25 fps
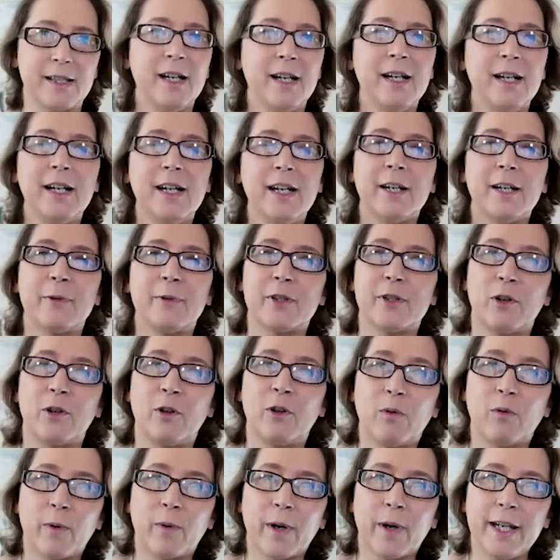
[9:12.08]
It was a
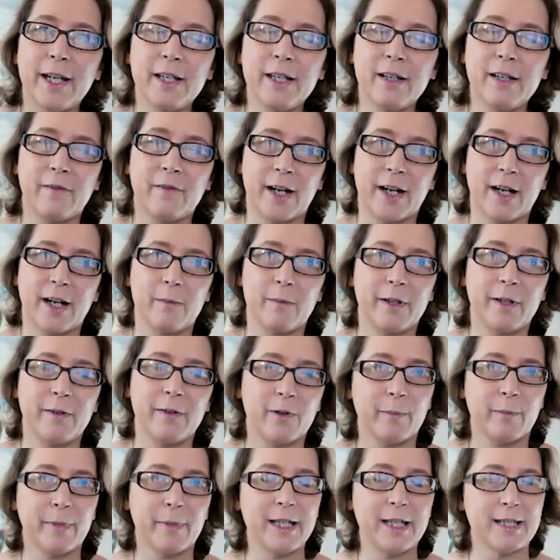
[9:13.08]
great environment
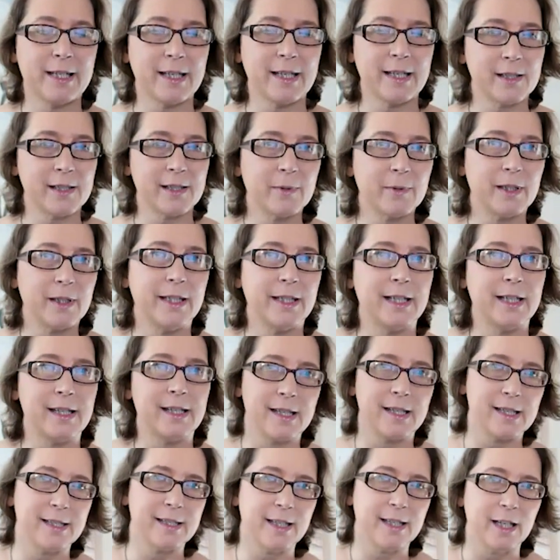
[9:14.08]
for me. It doesn't really
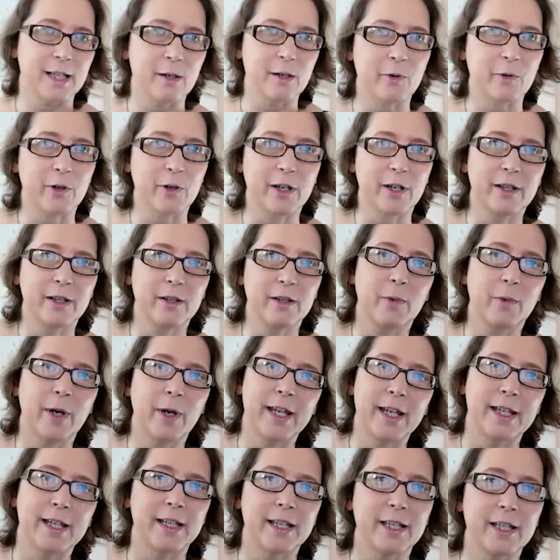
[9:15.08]
exist anymore in the
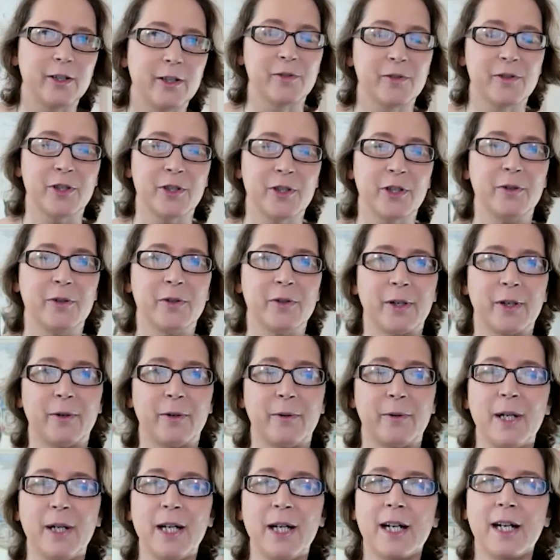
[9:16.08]
way that it used to.
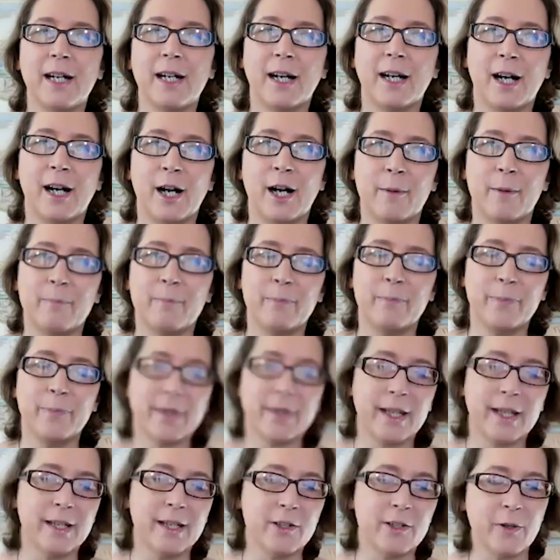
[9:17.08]
So
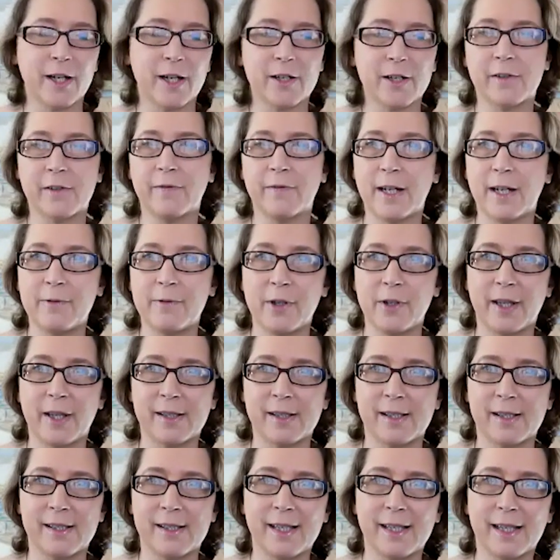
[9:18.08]
in 2005,
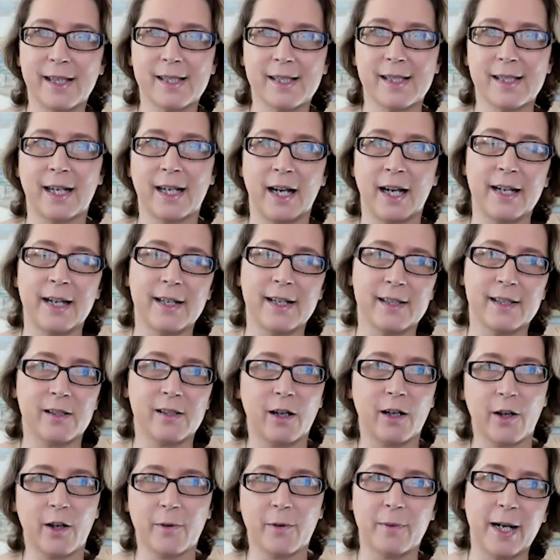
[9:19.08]
2006, I kind of
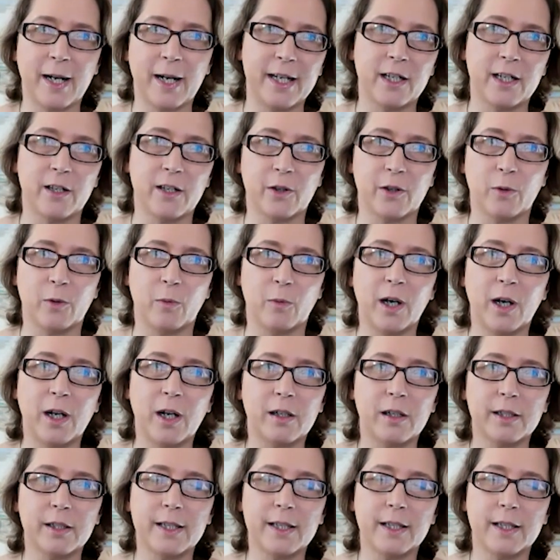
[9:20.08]
saw the writing on the
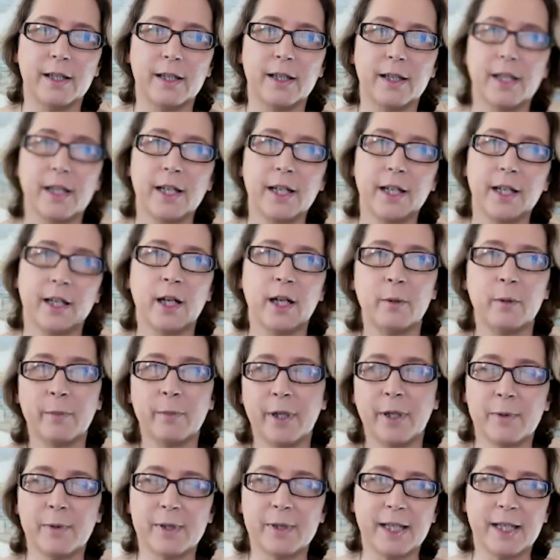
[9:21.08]
wall and the
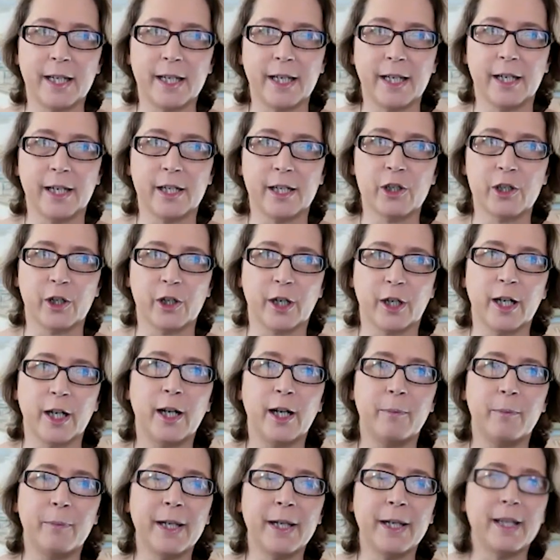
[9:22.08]
company was getting shook
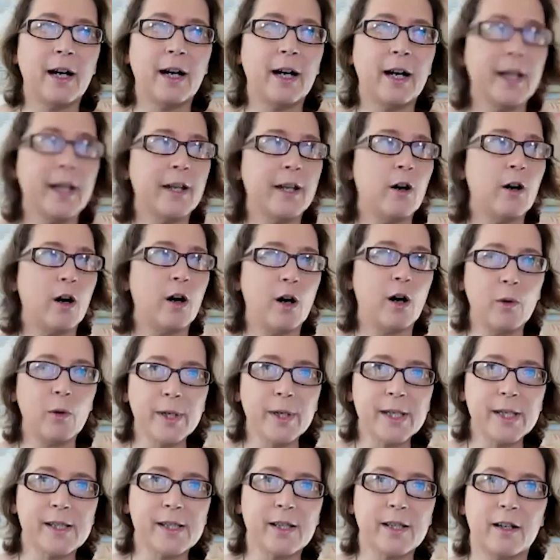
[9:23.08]
up. And I had
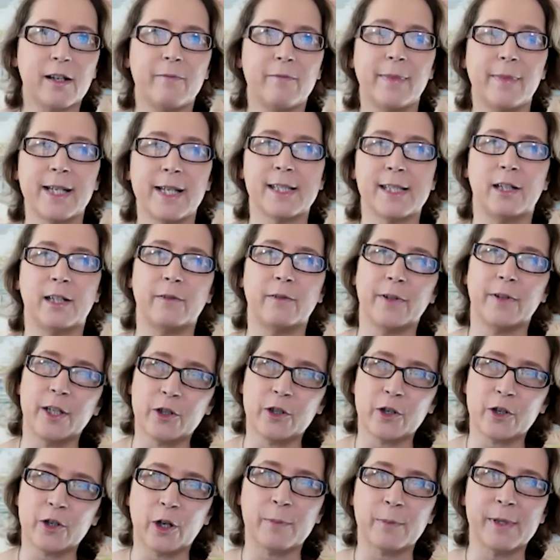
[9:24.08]
always thought of myself in
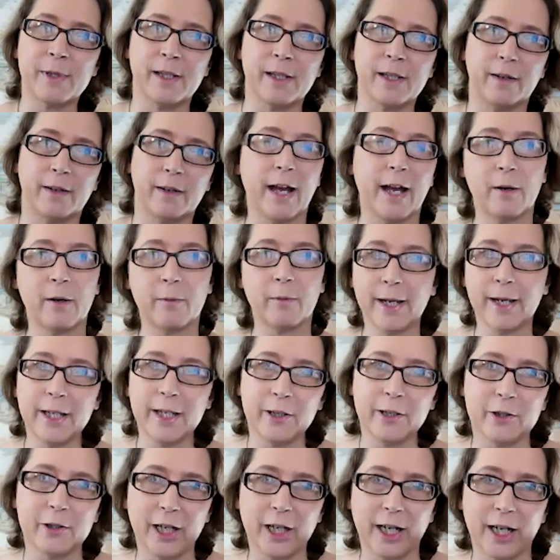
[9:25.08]
terms of that
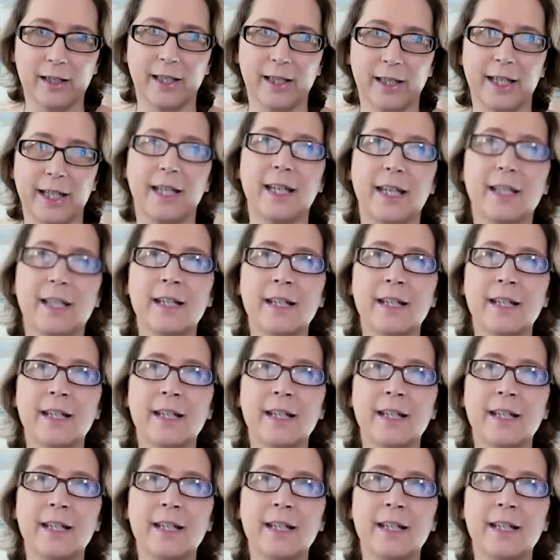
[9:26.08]
Radio Shack lady.